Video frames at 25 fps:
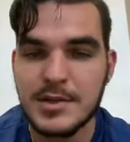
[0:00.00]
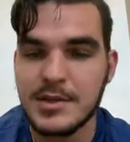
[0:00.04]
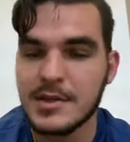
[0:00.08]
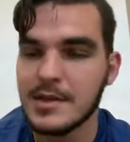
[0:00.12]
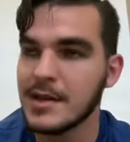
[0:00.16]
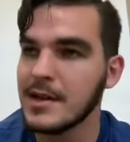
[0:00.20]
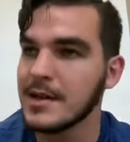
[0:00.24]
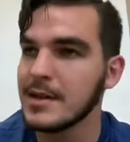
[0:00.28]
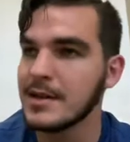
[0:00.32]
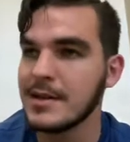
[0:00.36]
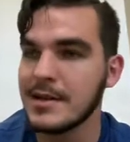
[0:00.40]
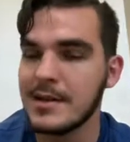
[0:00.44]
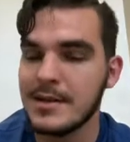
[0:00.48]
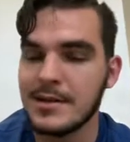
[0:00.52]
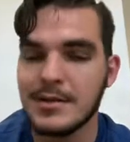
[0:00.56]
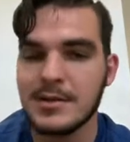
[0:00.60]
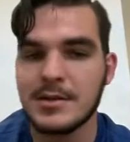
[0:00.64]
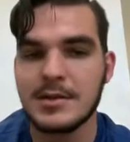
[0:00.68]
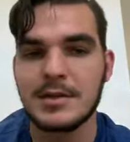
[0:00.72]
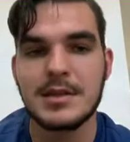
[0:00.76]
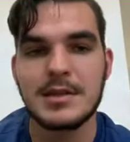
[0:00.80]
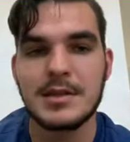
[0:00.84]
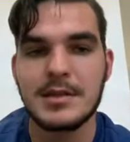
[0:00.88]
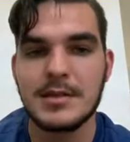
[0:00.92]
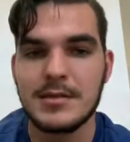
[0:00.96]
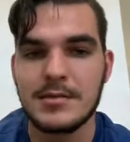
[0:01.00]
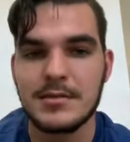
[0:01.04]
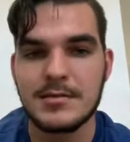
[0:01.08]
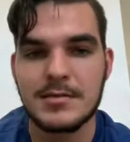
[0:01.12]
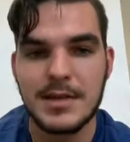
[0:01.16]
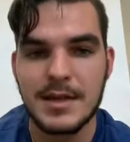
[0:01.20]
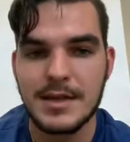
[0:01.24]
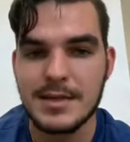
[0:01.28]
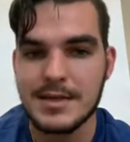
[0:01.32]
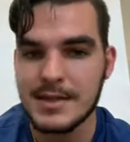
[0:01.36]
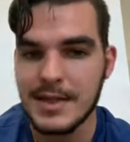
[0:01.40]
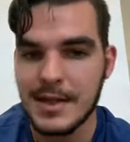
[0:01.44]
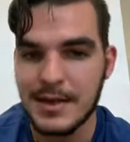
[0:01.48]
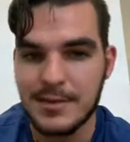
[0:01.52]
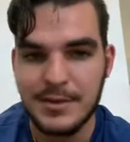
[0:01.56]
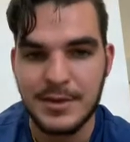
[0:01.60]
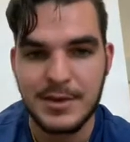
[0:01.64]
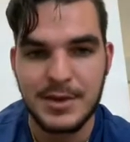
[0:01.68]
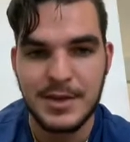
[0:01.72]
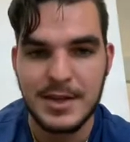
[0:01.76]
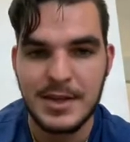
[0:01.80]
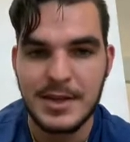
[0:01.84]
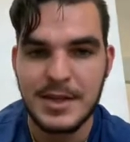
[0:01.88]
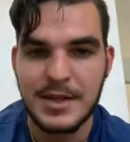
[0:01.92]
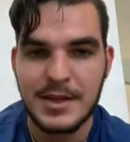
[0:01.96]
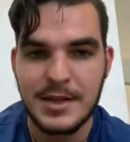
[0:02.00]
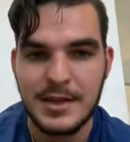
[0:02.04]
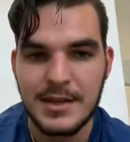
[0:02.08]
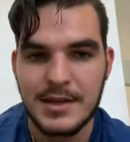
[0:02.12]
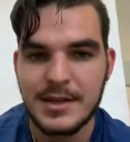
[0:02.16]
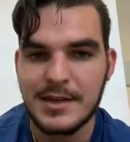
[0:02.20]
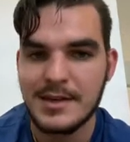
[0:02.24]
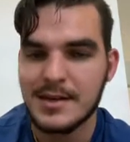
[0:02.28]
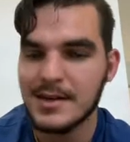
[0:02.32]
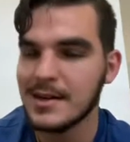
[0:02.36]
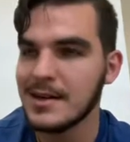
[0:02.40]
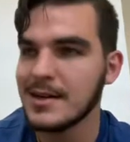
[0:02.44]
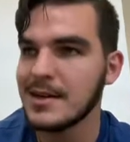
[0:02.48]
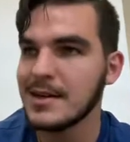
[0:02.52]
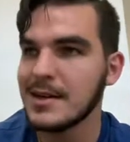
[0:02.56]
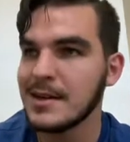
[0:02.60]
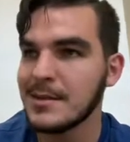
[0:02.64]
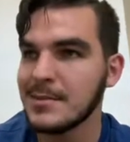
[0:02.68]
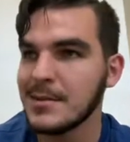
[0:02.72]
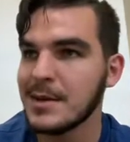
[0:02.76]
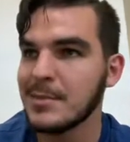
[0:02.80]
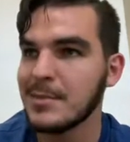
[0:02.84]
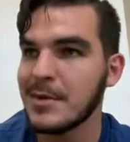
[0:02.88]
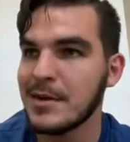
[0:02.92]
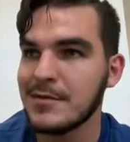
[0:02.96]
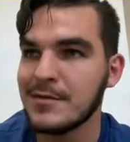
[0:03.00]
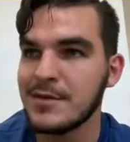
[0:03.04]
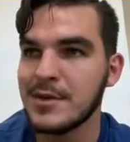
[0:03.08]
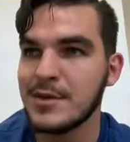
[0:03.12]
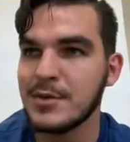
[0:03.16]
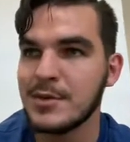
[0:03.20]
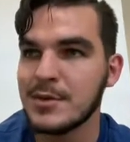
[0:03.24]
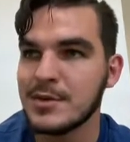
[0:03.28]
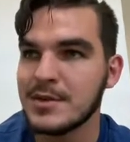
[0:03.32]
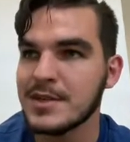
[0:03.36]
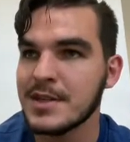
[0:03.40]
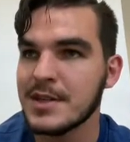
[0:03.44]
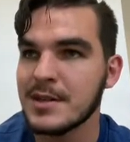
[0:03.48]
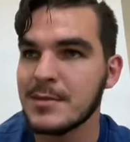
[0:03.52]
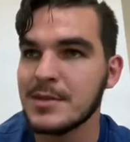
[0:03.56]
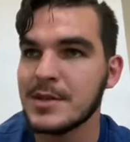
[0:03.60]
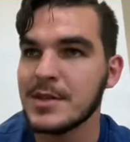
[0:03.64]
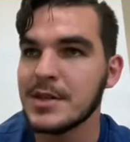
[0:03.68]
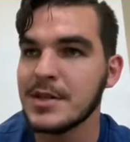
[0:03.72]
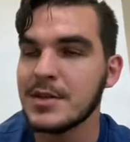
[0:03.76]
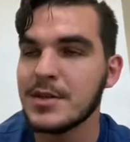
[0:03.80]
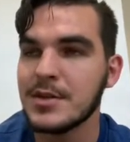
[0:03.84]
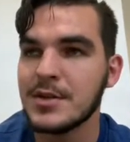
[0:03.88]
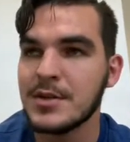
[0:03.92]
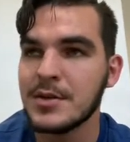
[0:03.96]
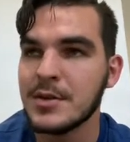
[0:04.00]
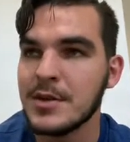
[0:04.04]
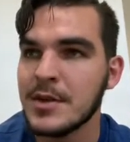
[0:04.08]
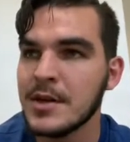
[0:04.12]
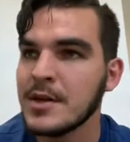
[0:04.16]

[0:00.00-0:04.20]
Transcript: I nearly touch everything that my viewers tell me to do.